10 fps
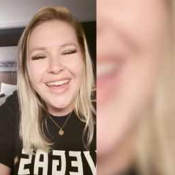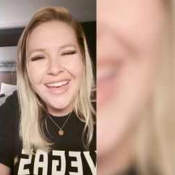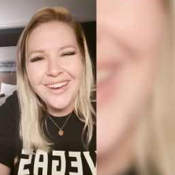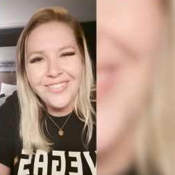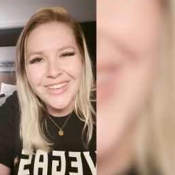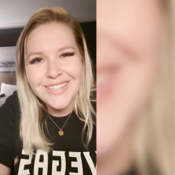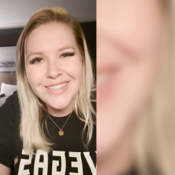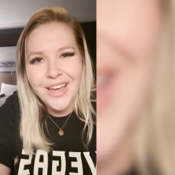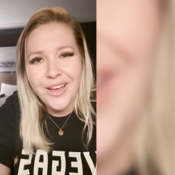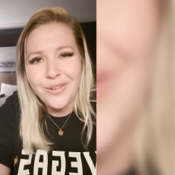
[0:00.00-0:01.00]
Anyways,
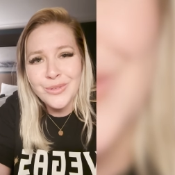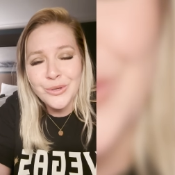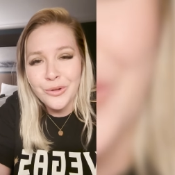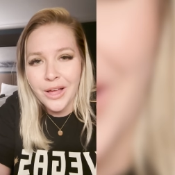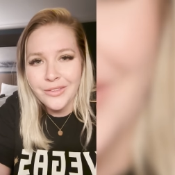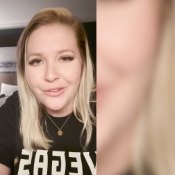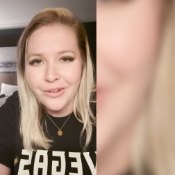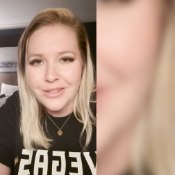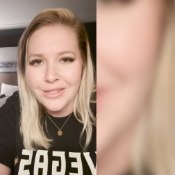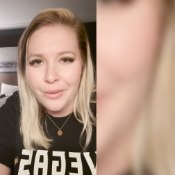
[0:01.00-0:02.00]
I'm so glad that you
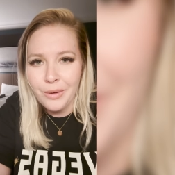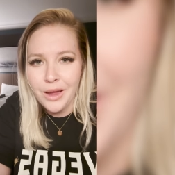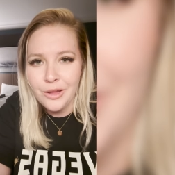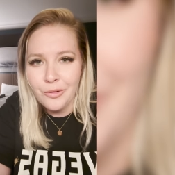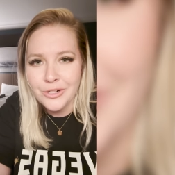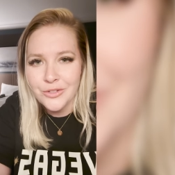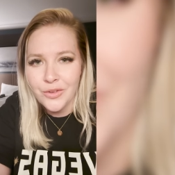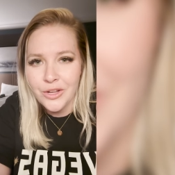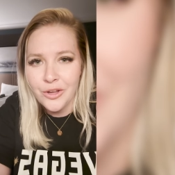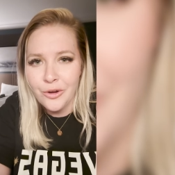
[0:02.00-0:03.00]
guys stopped by, you watched the
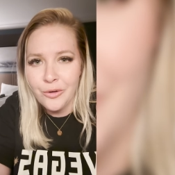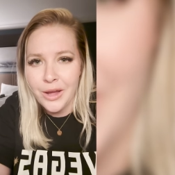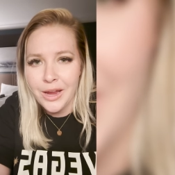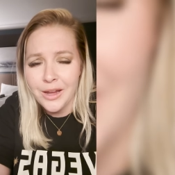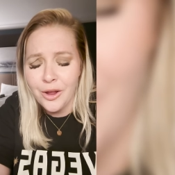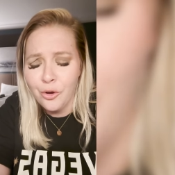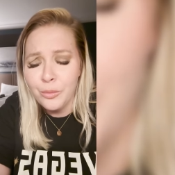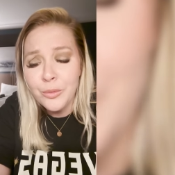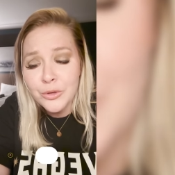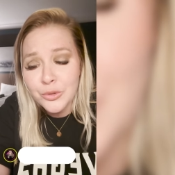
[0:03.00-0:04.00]
video, and I hope
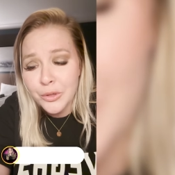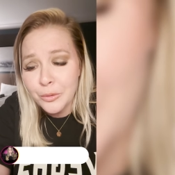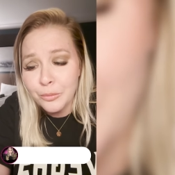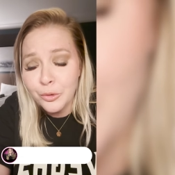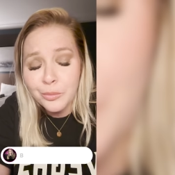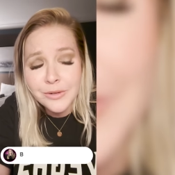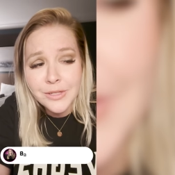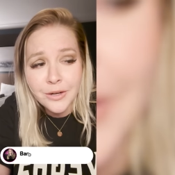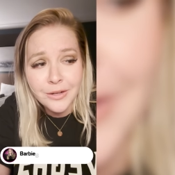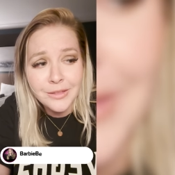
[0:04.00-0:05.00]
you enjoy the bloopers
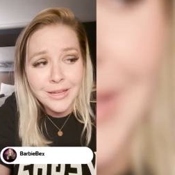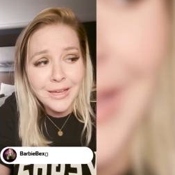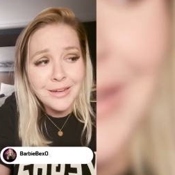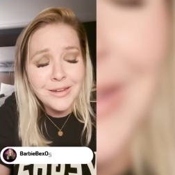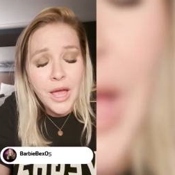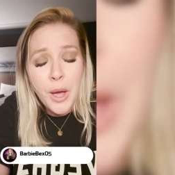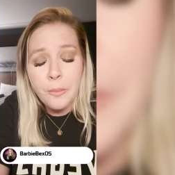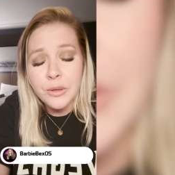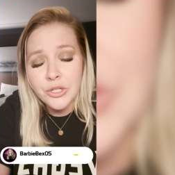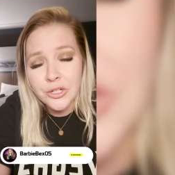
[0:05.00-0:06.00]
here at the end.
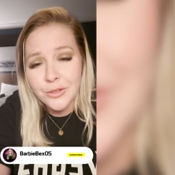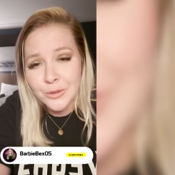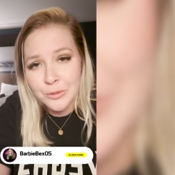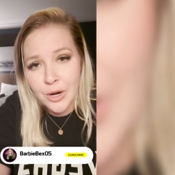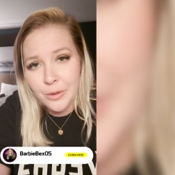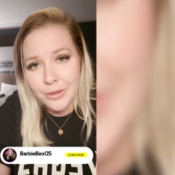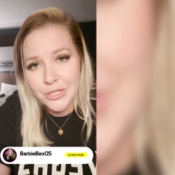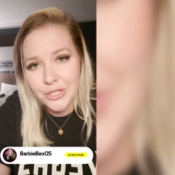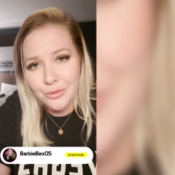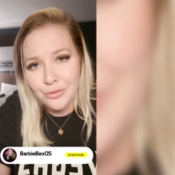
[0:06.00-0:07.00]
Be sure to subscribe to my
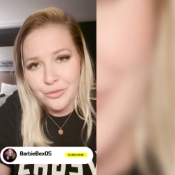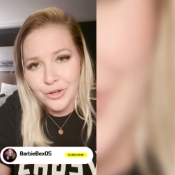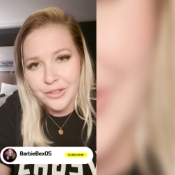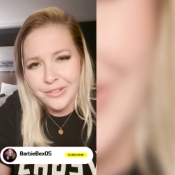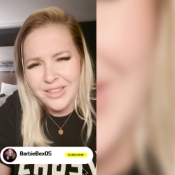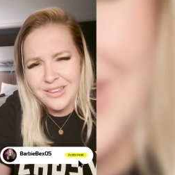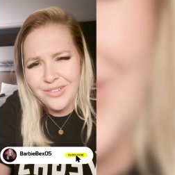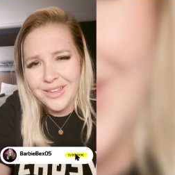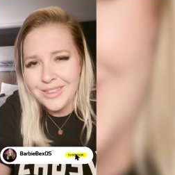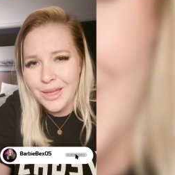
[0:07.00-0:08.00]
channel before you leave.
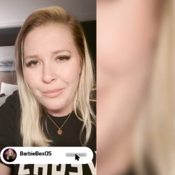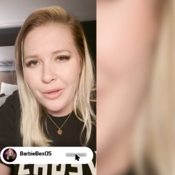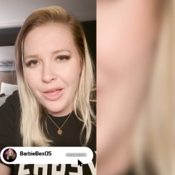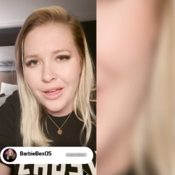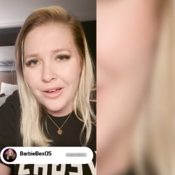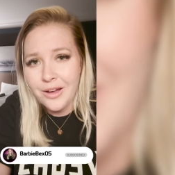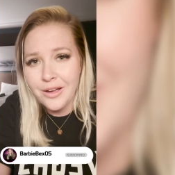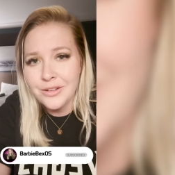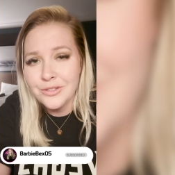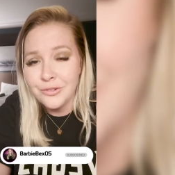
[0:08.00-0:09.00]
Hit that bell
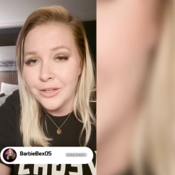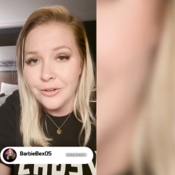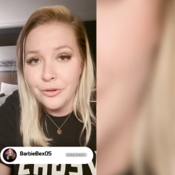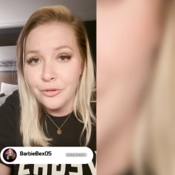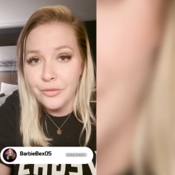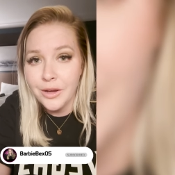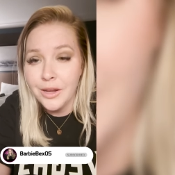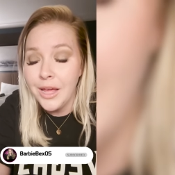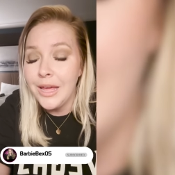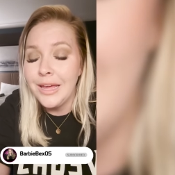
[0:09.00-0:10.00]
icon so you get
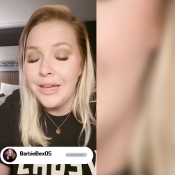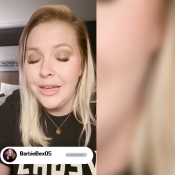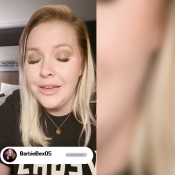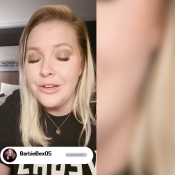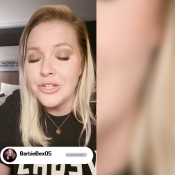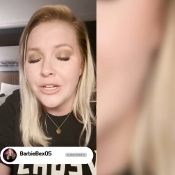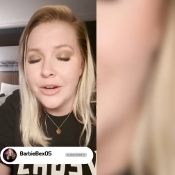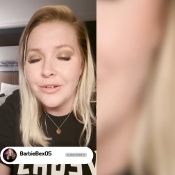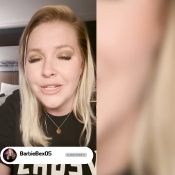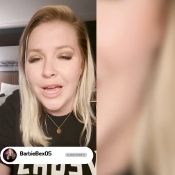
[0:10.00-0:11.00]
notified each and
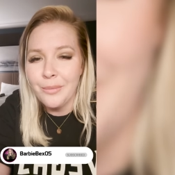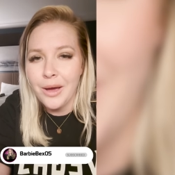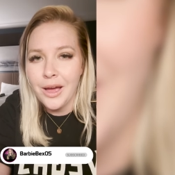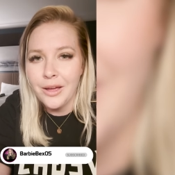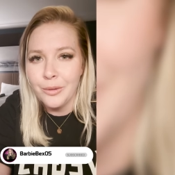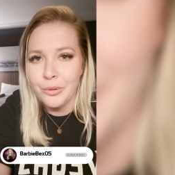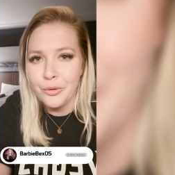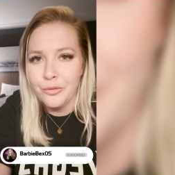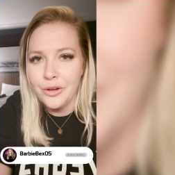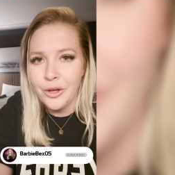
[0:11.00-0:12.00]
every time I
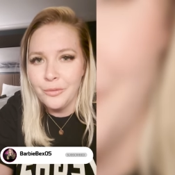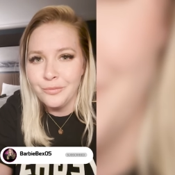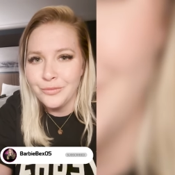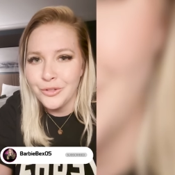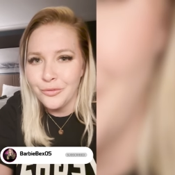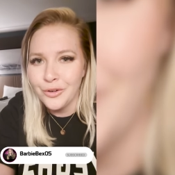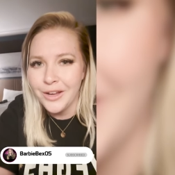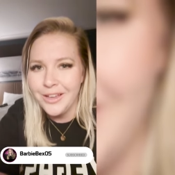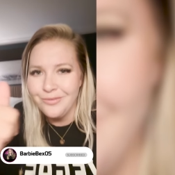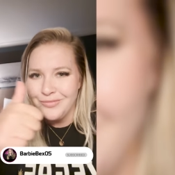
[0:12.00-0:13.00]
upload a video. Don't
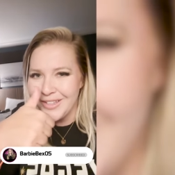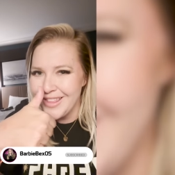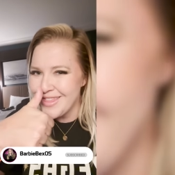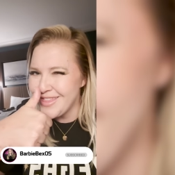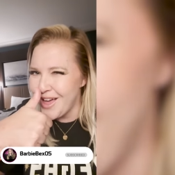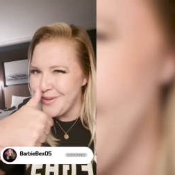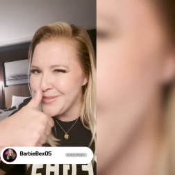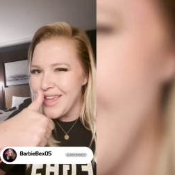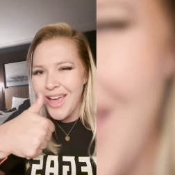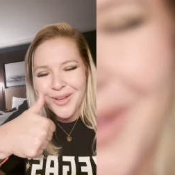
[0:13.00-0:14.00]
forget,
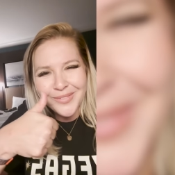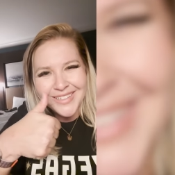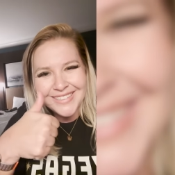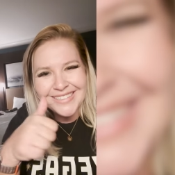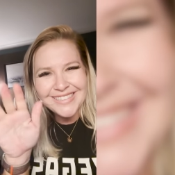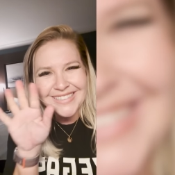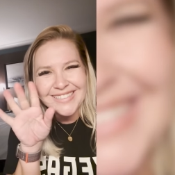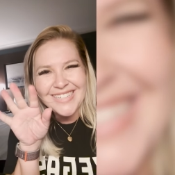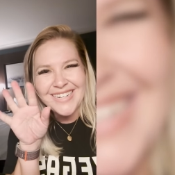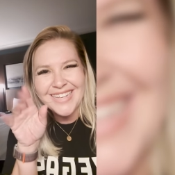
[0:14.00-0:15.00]
thumbs up.
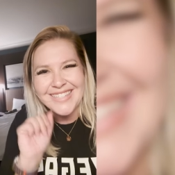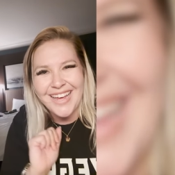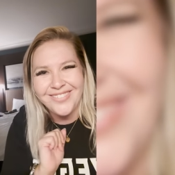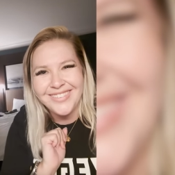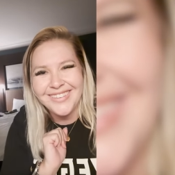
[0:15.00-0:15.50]
See you next time.